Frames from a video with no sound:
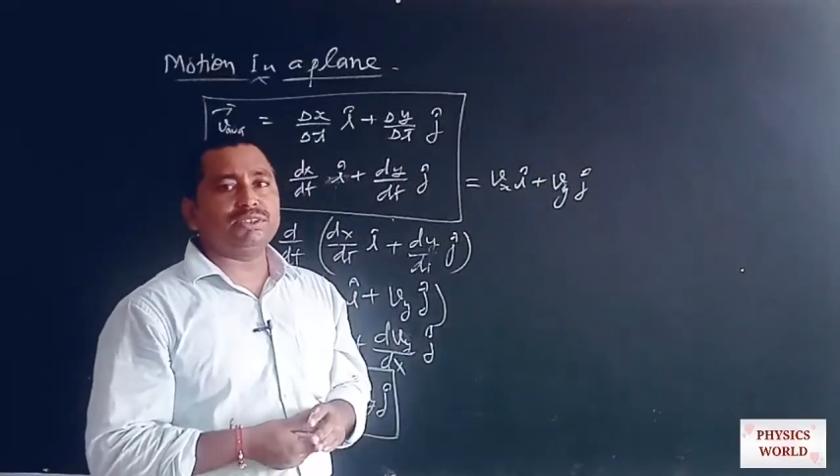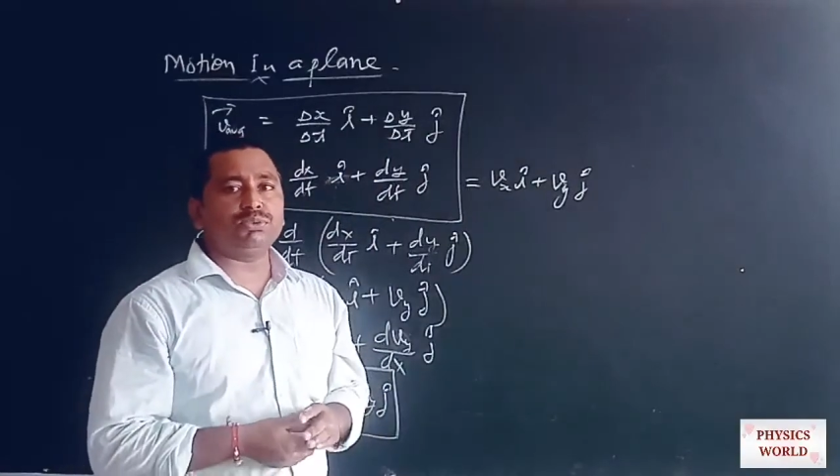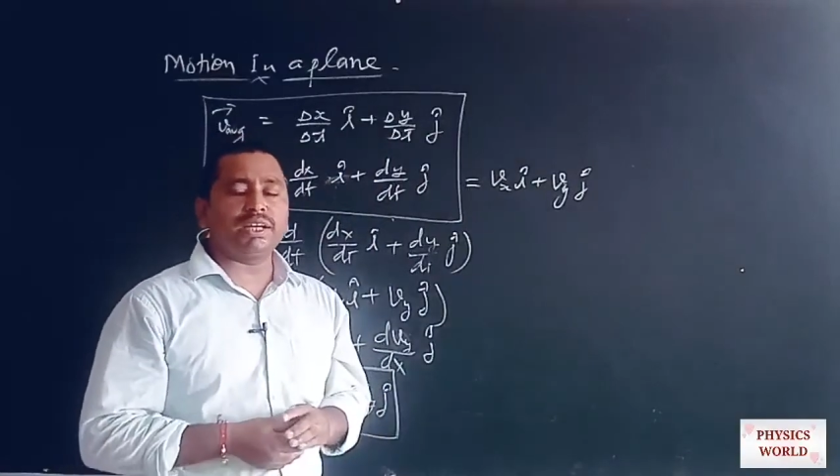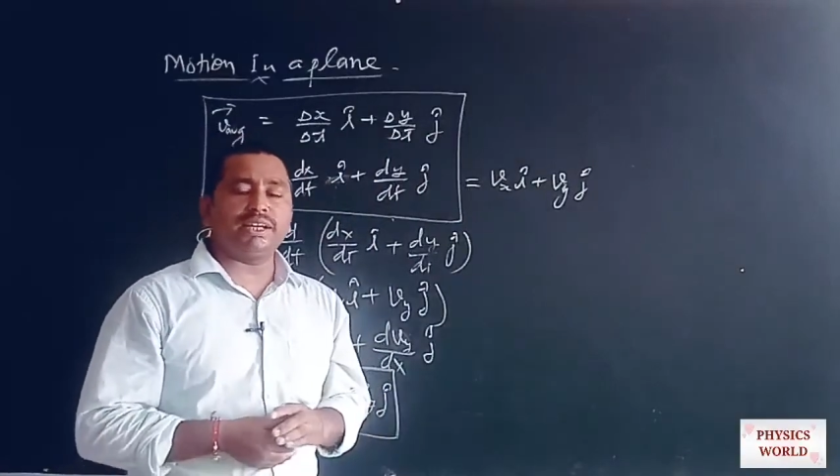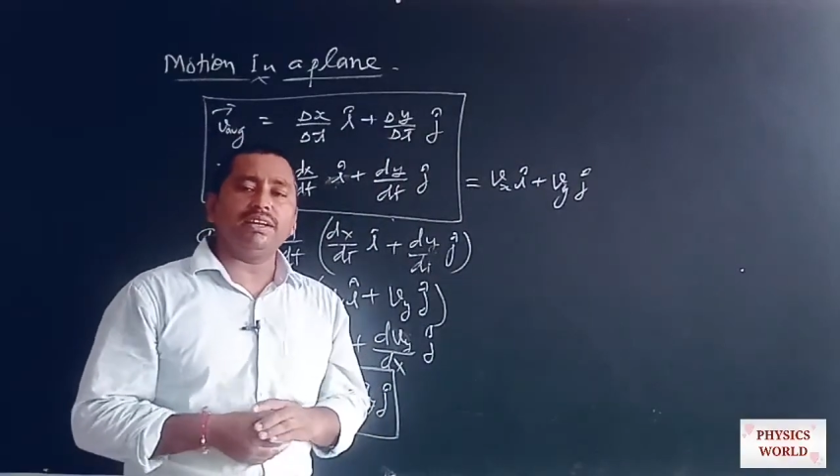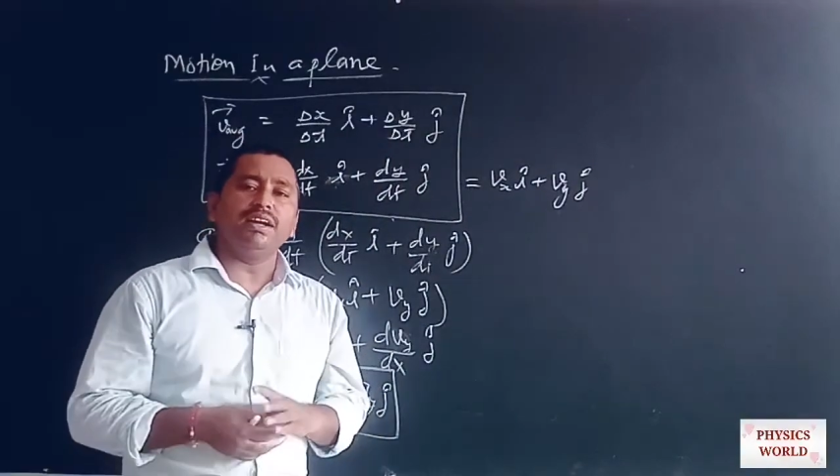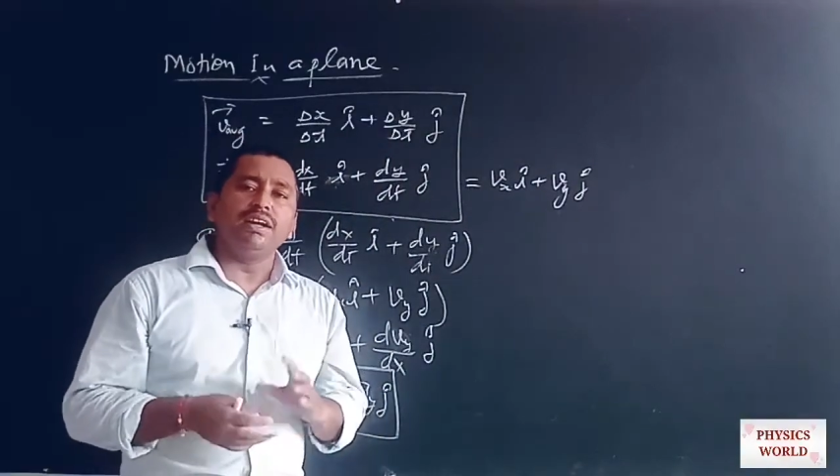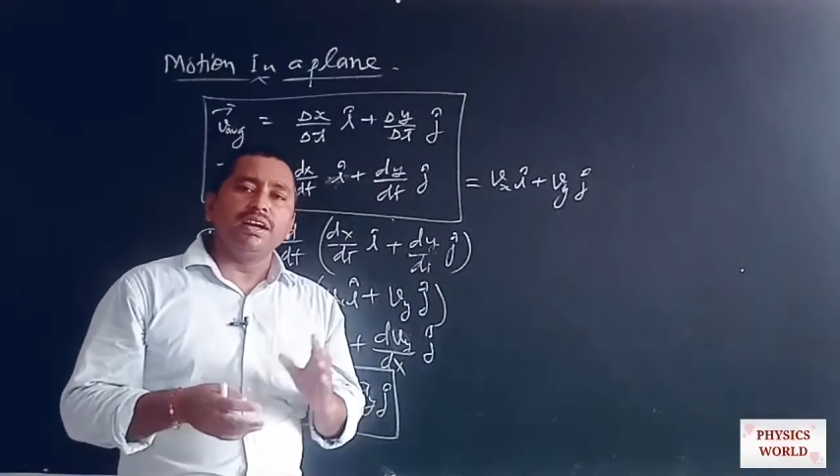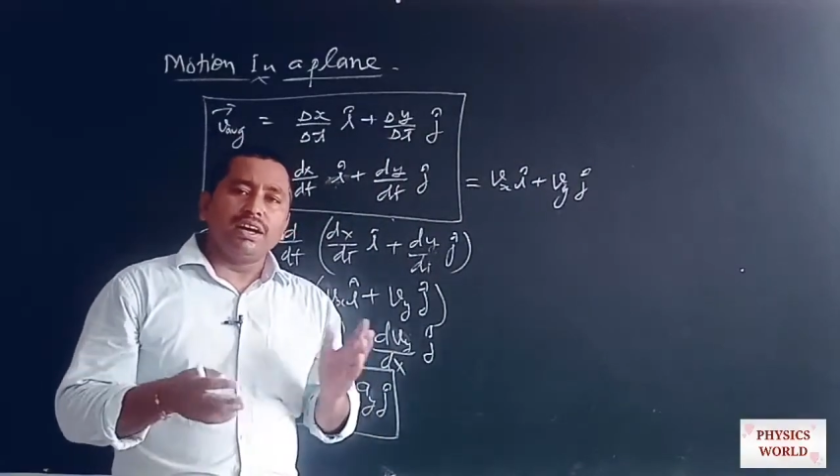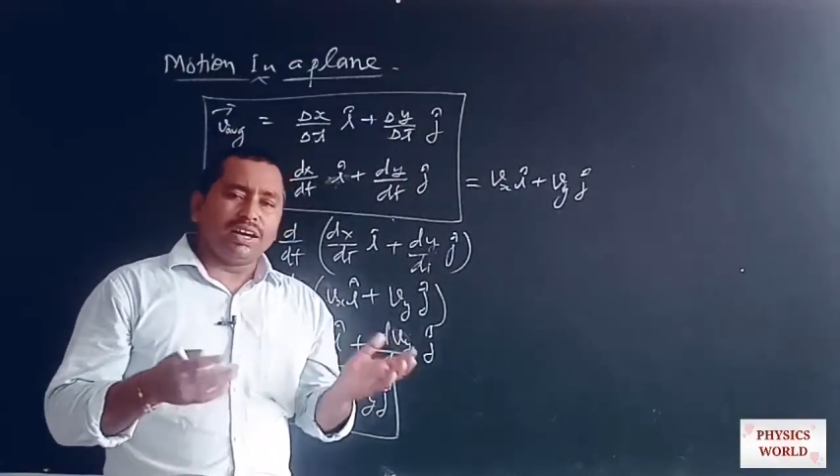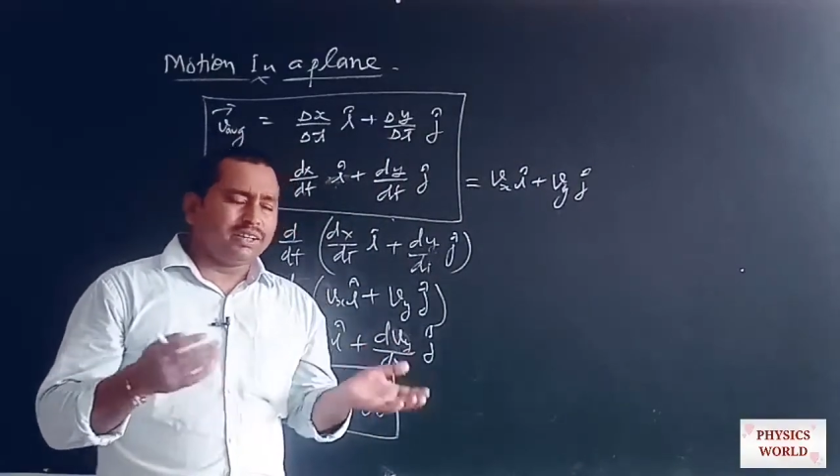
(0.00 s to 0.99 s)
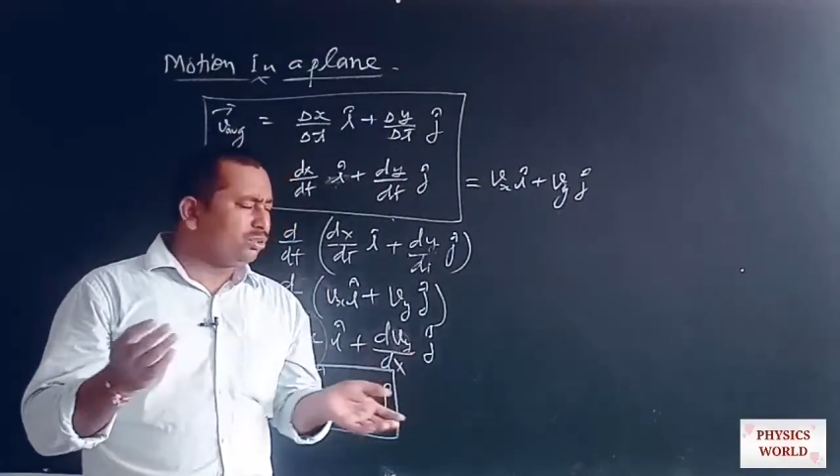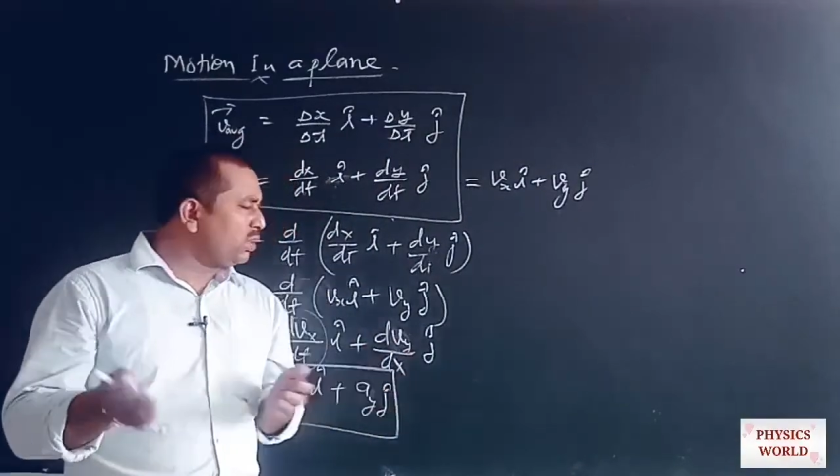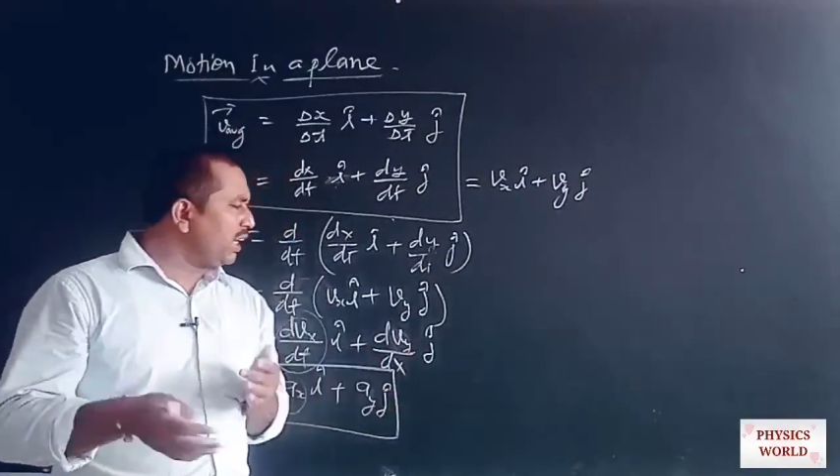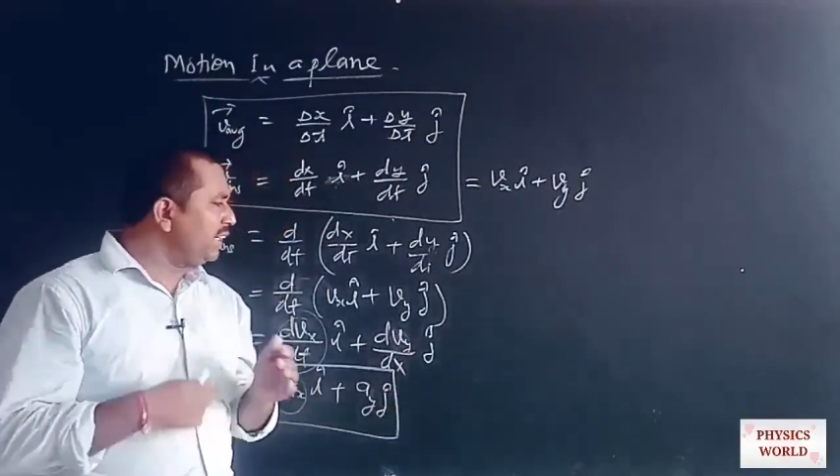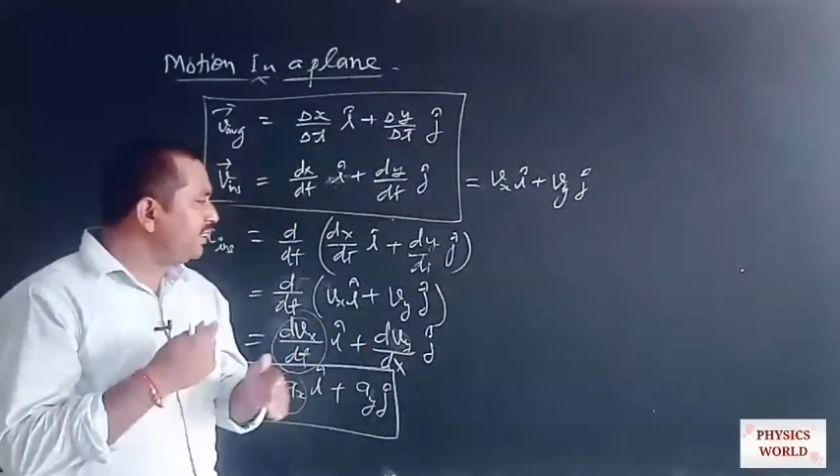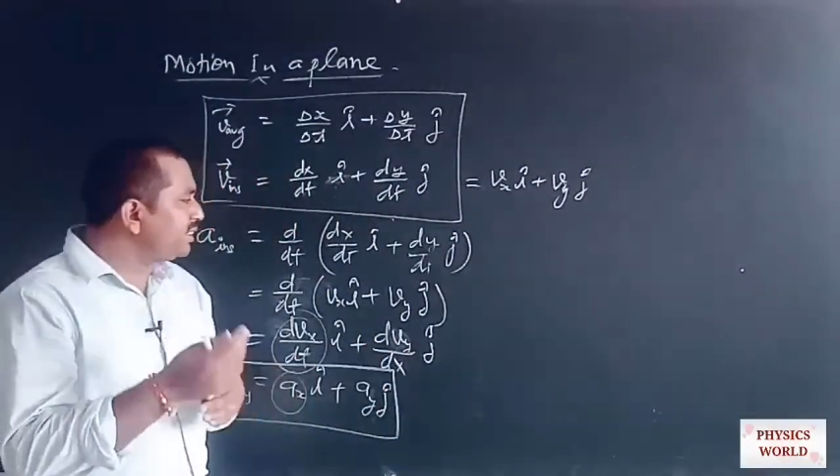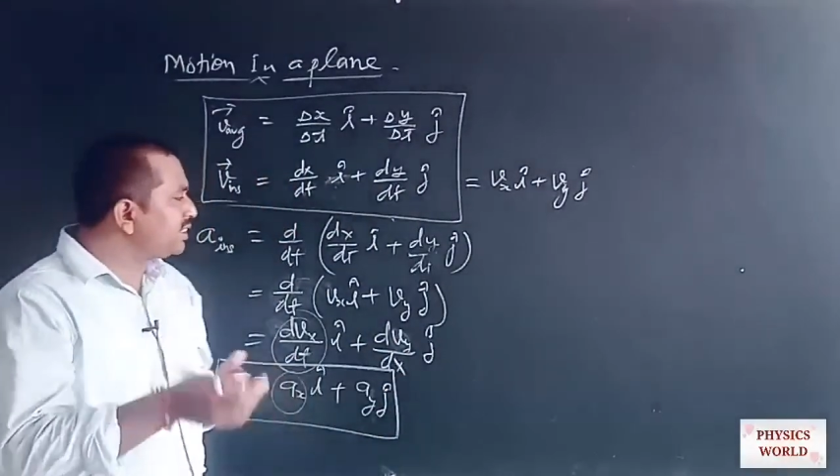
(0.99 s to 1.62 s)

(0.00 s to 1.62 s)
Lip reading: You can